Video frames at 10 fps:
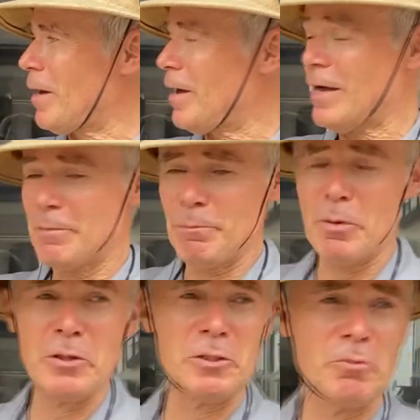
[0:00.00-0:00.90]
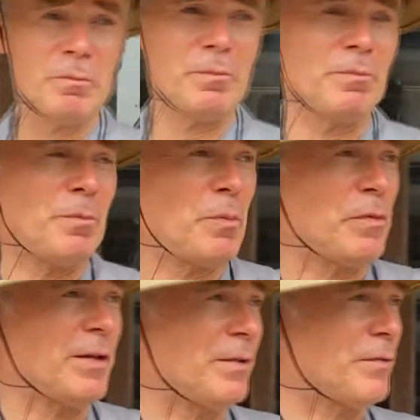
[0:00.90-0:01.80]
uh, personal
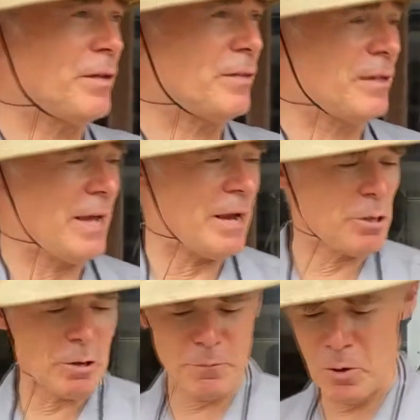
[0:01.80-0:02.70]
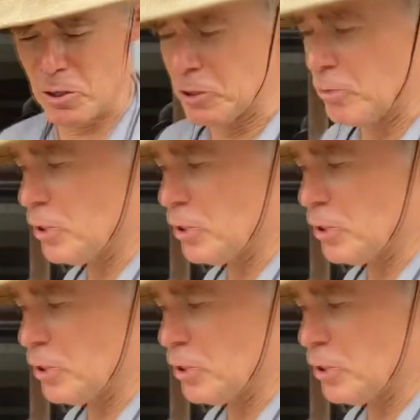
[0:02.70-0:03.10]
the, the, the, area of personal